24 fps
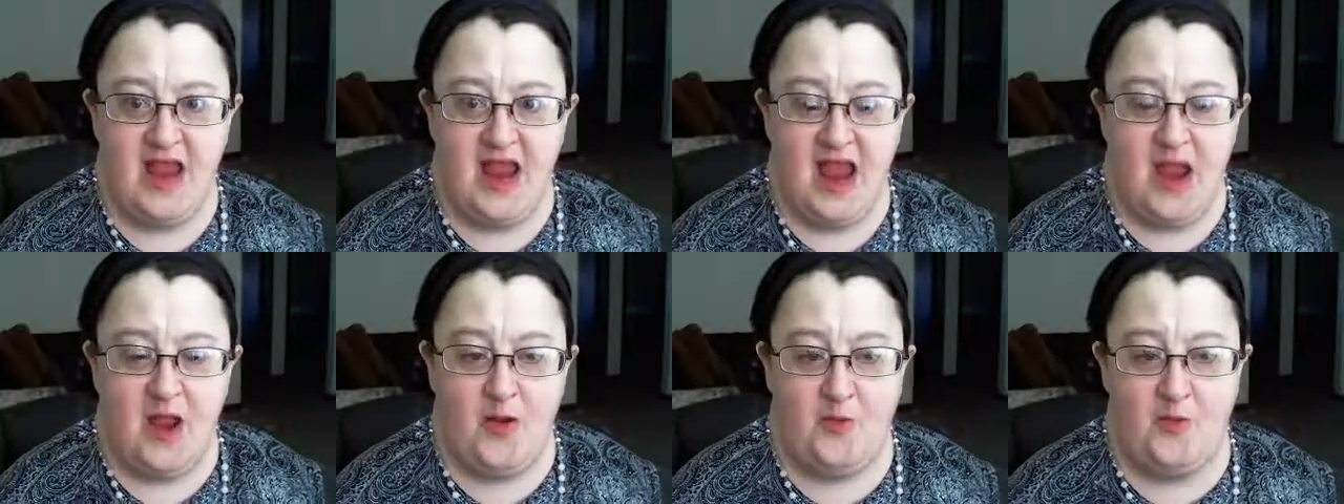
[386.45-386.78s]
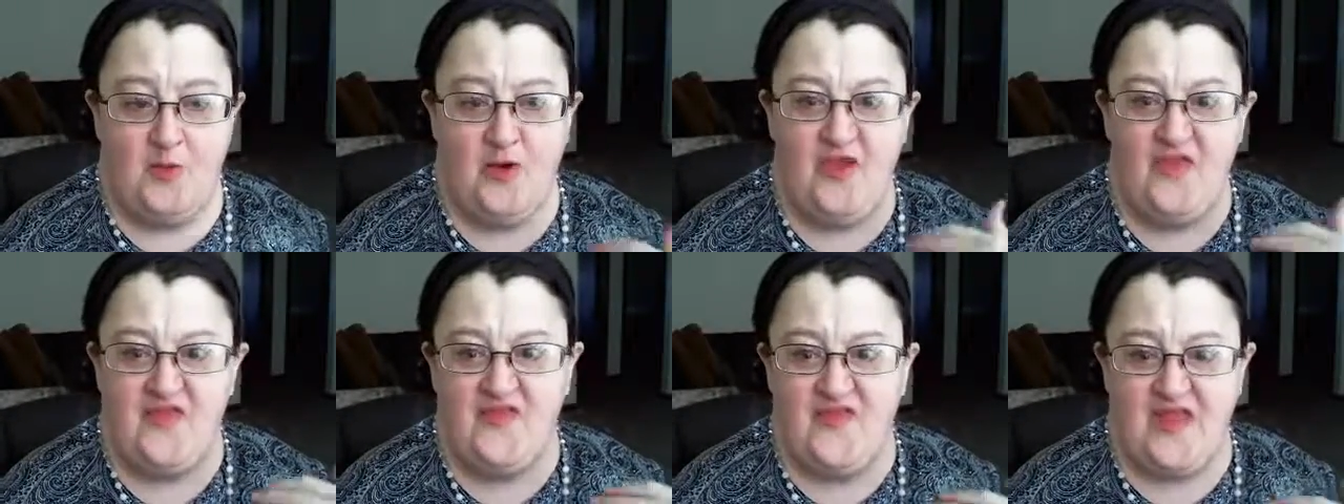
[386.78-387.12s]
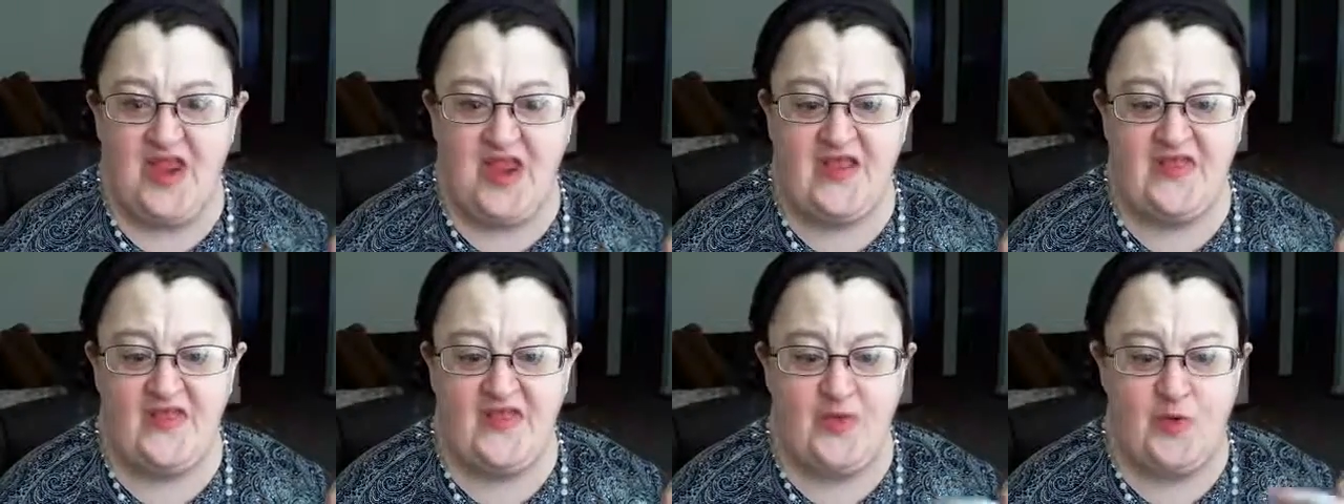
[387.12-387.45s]
And we
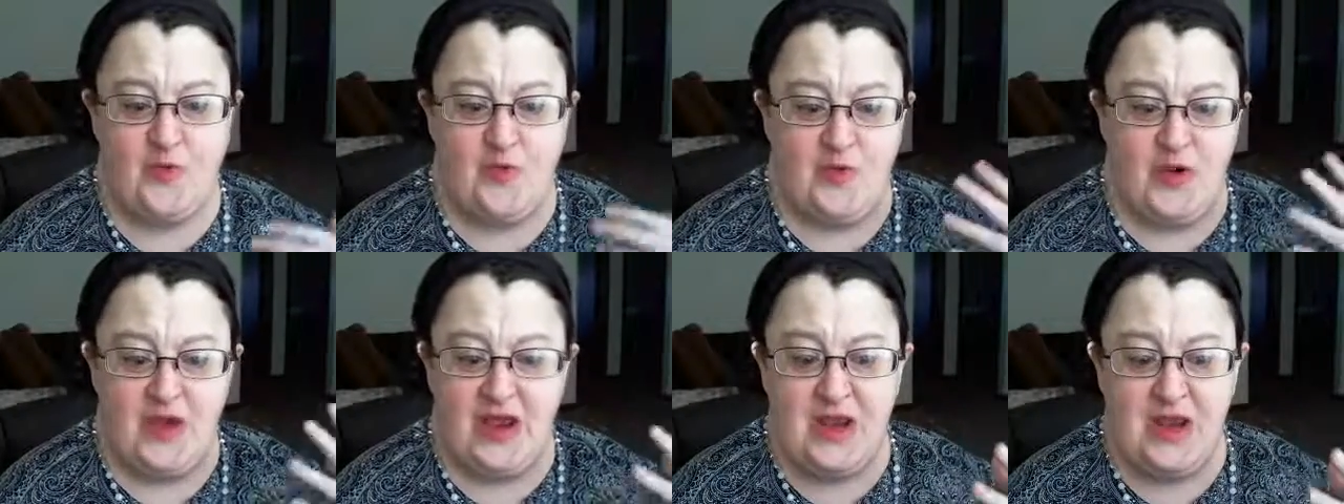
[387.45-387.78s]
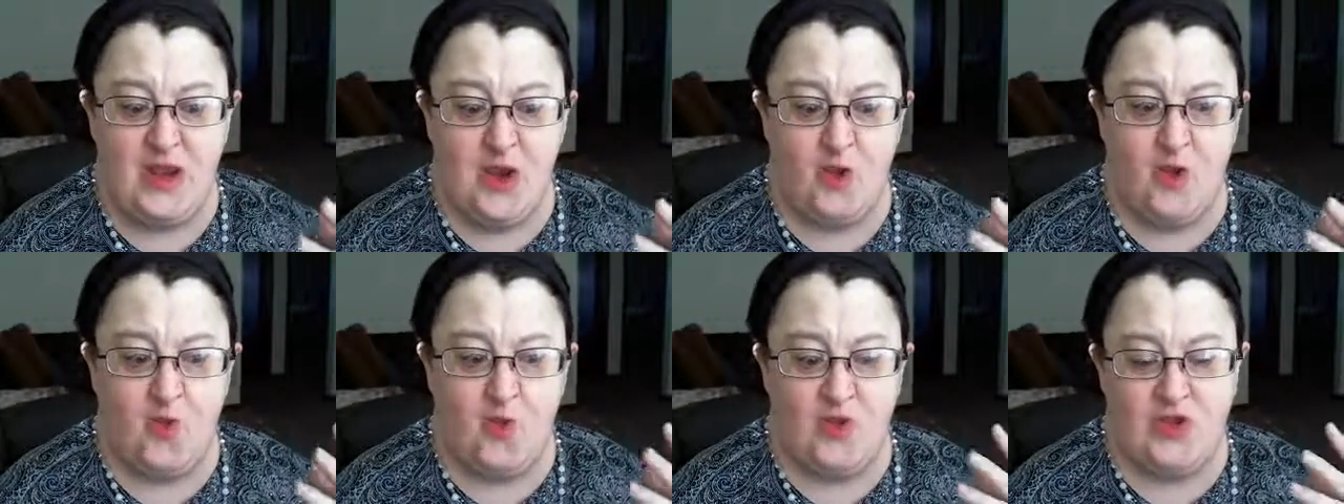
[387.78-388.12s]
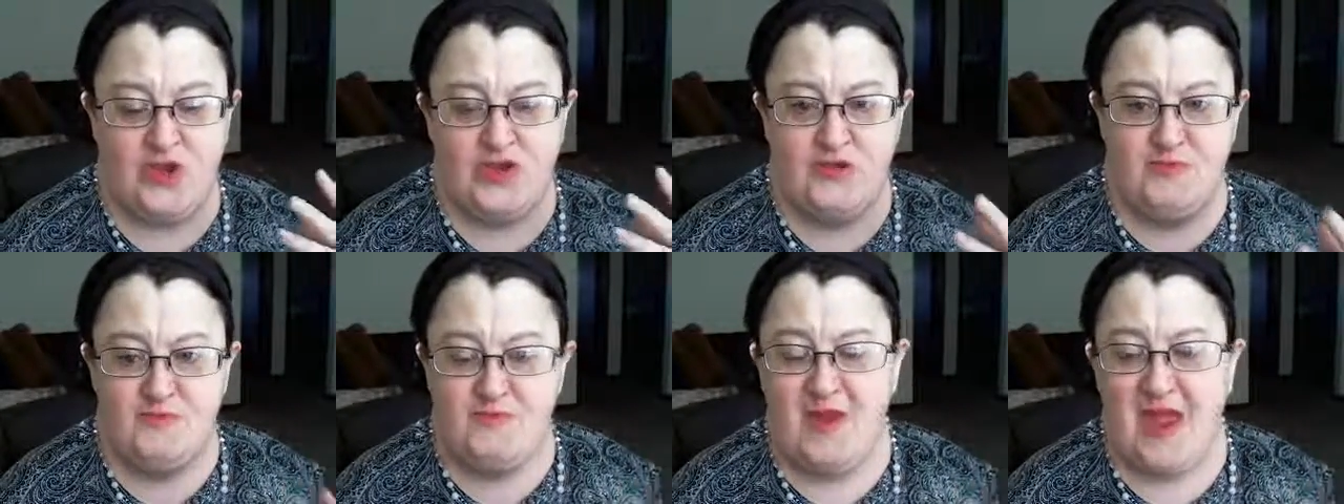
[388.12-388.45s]
think that we know
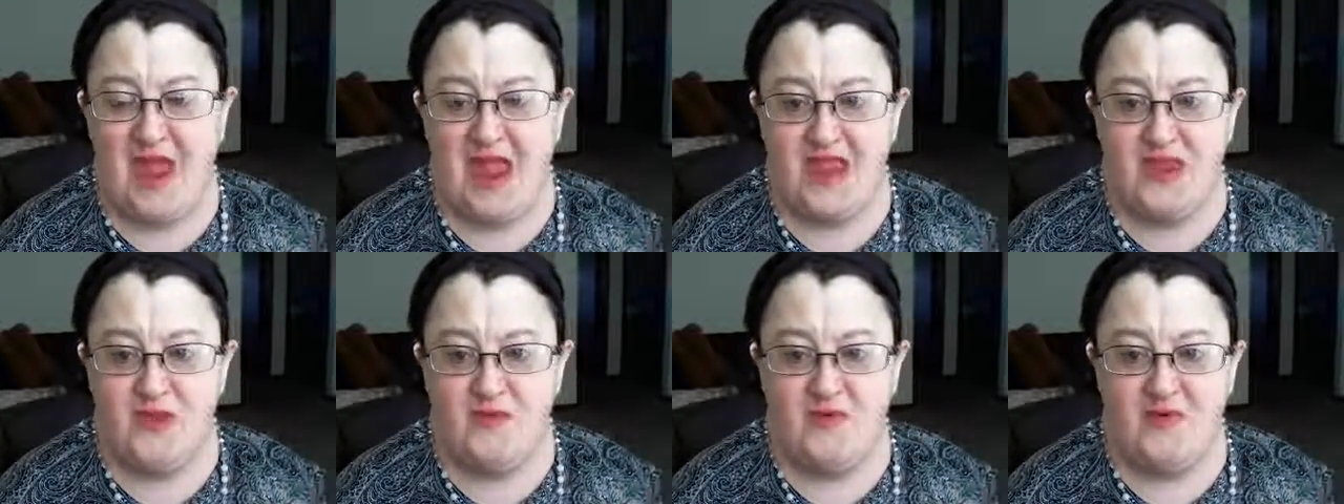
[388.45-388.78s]
what's best.